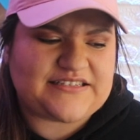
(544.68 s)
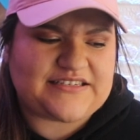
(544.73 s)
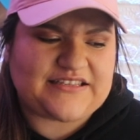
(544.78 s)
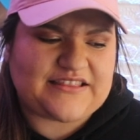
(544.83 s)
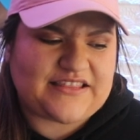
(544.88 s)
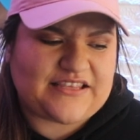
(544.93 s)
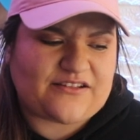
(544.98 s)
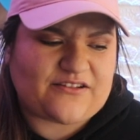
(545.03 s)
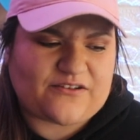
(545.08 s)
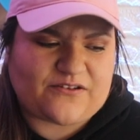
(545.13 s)
to
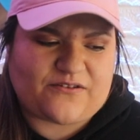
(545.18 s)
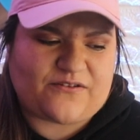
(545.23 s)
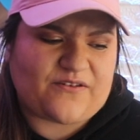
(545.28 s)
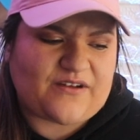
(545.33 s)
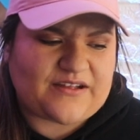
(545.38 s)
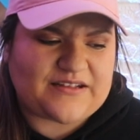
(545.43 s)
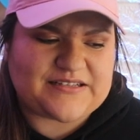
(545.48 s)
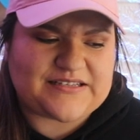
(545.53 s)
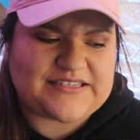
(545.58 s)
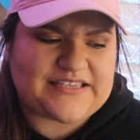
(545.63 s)

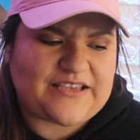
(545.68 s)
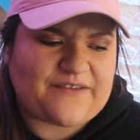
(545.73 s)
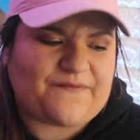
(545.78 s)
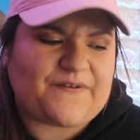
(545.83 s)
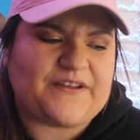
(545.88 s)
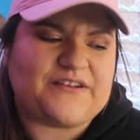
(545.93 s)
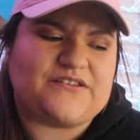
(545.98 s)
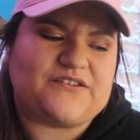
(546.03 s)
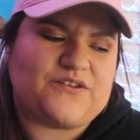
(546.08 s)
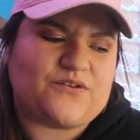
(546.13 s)
Tilaluha and see if
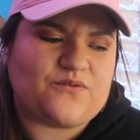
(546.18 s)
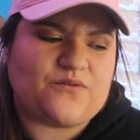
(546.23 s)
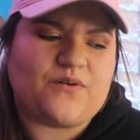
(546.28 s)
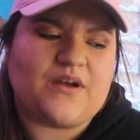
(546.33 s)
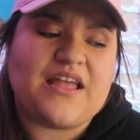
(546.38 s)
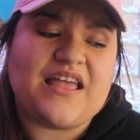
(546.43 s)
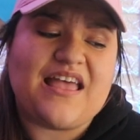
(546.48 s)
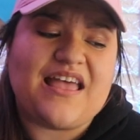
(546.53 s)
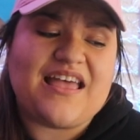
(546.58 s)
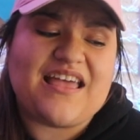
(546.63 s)
I do
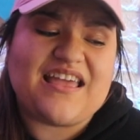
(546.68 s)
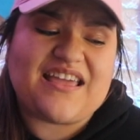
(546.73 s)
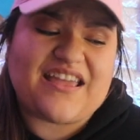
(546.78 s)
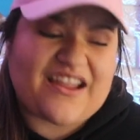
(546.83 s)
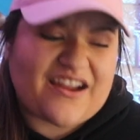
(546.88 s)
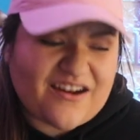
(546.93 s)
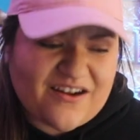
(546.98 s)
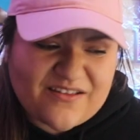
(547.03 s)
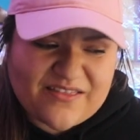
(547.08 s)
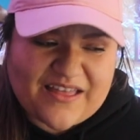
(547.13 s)

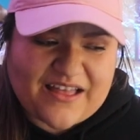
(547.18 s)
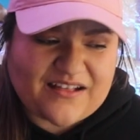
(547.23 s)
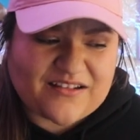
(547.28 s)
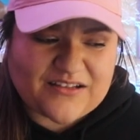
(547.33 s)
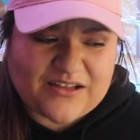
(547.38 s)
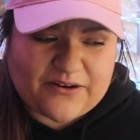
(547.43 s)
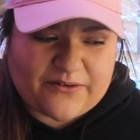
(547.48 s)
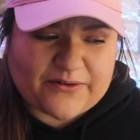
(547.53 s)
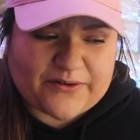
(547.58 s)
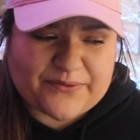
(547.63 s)
hear that
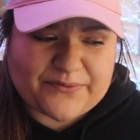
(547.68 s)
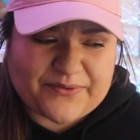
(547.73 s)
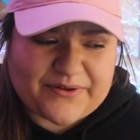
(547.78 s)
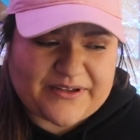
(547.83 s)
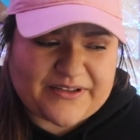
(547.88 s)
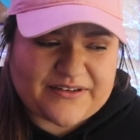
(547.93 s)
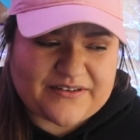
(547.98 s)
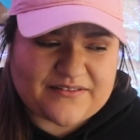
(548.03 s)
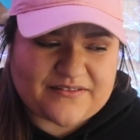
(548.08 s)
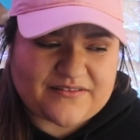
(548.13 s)
lower
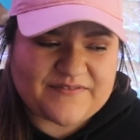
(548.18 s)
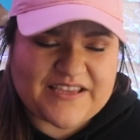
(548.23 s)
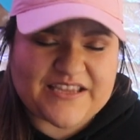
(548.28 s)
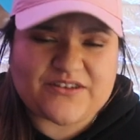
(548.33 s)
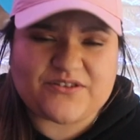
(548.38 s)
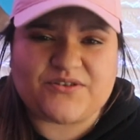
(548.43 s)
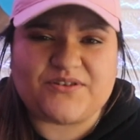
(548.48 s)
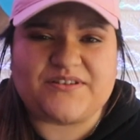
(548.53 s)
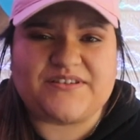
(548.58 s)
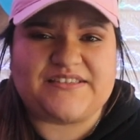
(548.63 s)
one.
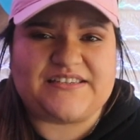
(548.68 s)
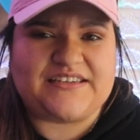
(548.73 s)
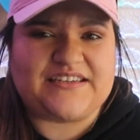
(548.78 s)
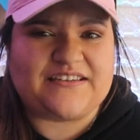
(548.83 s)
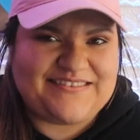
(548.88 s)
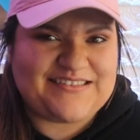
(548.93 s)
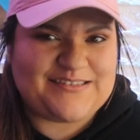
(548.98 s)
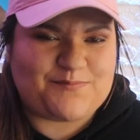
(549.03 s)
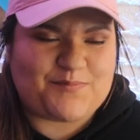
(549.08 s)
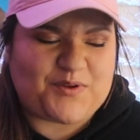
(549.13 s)
Interesting,
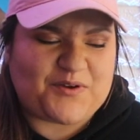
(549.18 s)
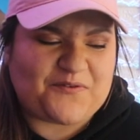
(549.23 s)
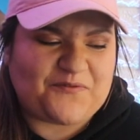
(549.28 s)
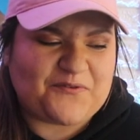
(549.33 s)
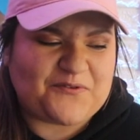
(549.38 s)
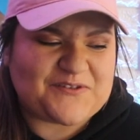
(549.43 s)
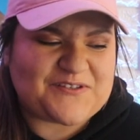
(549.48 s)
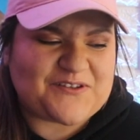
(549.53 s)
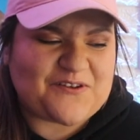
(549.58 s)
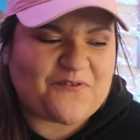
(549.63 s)
it's
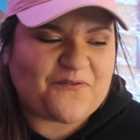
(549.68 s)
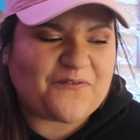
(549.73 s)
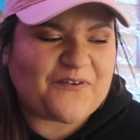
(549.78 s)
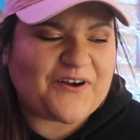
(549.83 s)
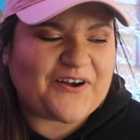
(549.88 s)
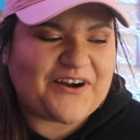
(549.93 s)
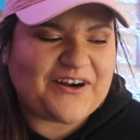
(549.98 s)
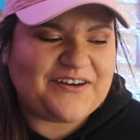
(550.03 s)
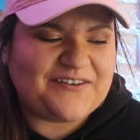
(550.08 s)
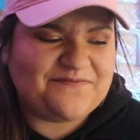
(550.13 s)
beautiful so
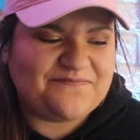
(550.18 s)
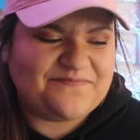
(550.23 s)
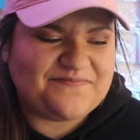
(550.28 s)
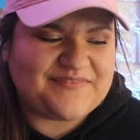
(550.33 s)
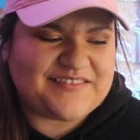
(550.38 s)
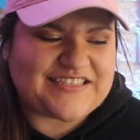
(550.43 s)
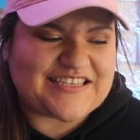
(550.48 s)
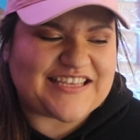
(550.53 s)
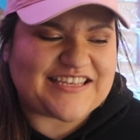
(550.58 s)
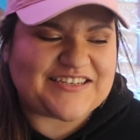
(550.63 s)
far.
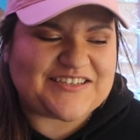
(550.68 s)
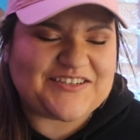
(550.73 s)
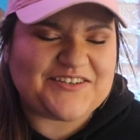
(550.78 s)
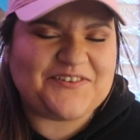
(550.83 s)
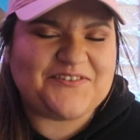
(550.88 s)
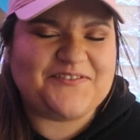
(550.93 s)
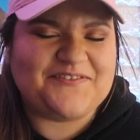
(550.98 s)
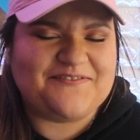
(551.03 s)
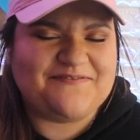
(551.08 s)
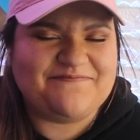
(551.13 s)

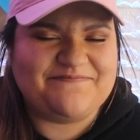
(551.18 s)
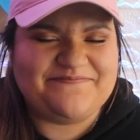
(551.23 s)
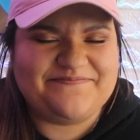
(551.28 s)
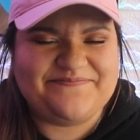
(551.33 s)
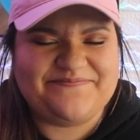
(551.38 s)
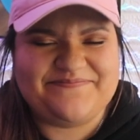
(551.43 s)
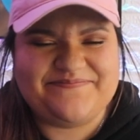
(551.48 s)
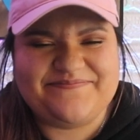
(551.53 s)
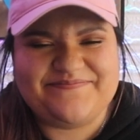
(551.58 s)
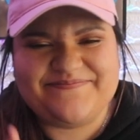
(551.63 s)
Sejun,
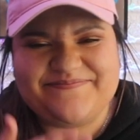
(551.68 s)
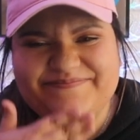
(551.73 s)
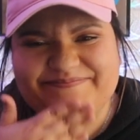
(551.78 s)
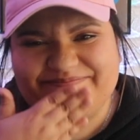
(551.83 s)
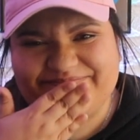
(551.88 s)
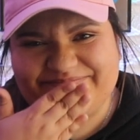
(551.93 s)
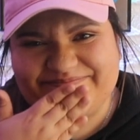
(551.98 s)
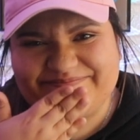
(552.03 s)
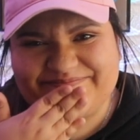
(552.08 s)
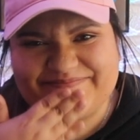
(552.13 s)

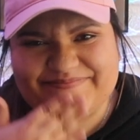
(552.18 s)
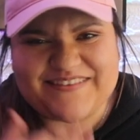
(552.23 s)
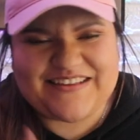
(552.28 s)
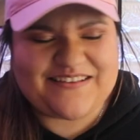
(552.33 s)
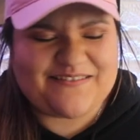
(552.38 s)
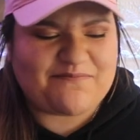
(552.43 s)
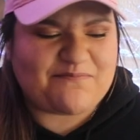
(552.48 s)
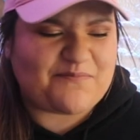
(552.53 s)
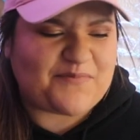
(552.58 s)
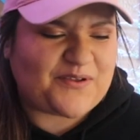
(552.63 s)

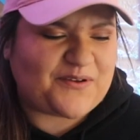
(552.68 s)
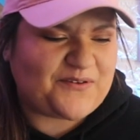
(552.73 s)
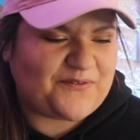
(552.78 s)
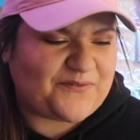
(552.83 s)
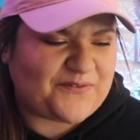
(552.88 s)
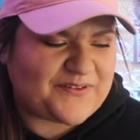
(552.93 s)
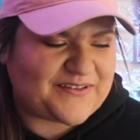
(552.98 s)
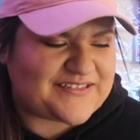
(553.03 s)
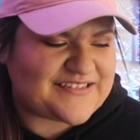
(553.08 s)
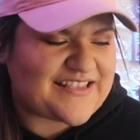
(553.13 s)

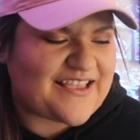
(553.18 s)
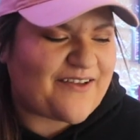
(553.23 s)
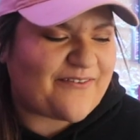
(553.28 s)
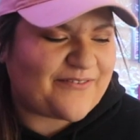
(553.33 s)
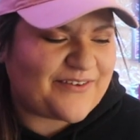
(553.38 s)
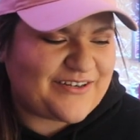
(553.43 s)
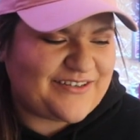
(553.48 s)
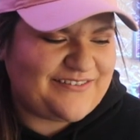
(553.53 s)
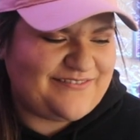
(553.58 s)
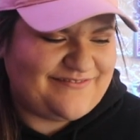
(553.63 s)
beautiful as
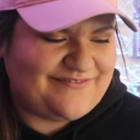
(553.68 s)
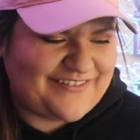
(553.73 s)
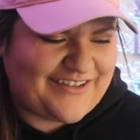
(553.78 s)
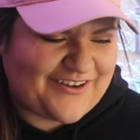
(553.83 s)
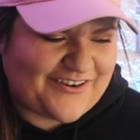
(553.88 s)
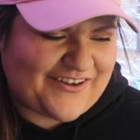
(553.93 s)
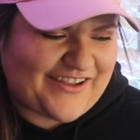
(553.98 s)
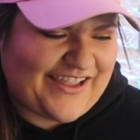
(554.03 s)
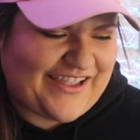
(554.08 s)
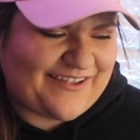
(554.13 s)
ever.
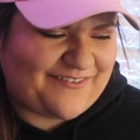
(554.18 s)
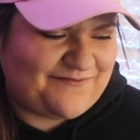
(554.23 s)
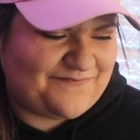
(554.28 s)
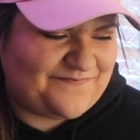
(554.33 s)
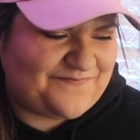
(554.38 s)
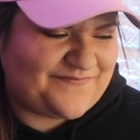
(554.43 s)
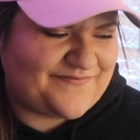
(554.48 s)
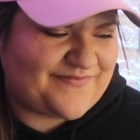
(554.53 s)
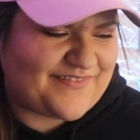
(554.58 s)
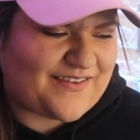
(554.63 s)
Okay,
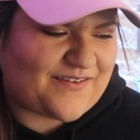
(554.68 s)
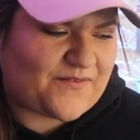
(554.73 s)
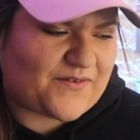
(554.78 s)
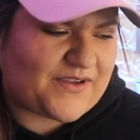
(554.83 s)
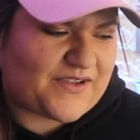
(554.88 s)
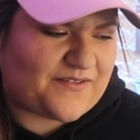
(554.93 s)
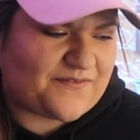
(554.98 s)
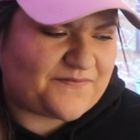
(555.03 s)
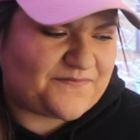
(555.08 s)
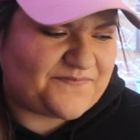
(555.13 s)
here we
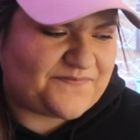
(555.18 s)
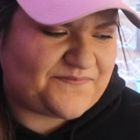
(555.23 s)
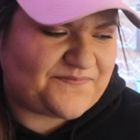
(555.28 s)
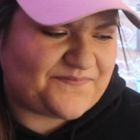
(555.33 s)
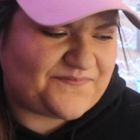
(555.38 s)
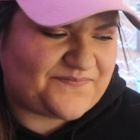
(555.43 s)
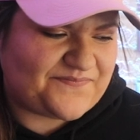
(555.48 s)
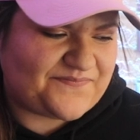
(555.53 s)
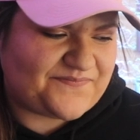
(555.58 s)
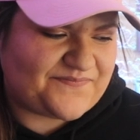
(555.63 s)
go.
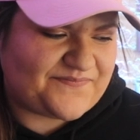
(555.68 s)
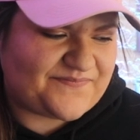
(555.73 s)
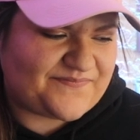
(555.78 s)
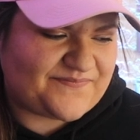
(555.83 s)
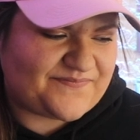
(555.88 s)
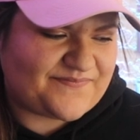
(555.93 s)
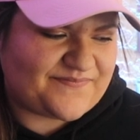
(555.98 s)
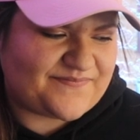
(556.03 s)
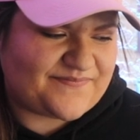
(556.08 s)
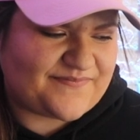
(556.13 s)

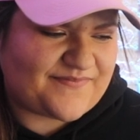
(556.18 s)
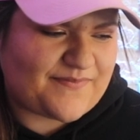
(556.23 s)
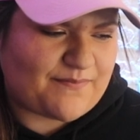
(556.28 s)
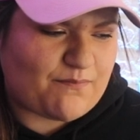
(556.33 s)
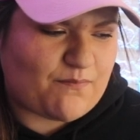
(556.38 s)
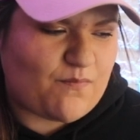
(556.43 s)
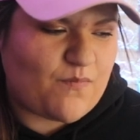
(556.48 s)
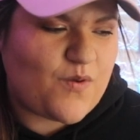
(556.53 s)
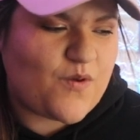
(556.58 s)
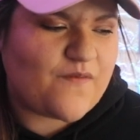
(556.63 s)

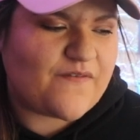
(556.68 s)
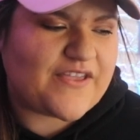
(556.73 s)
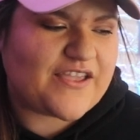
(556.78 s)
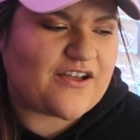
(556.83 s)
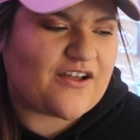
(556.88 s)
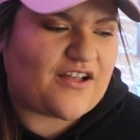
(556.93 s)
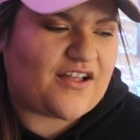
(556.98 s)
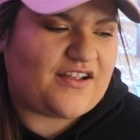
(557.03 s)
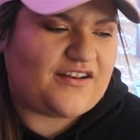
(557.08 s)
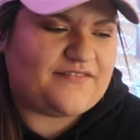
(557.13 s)
Moving
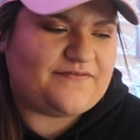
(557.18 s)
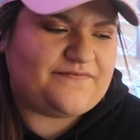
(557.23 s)
on.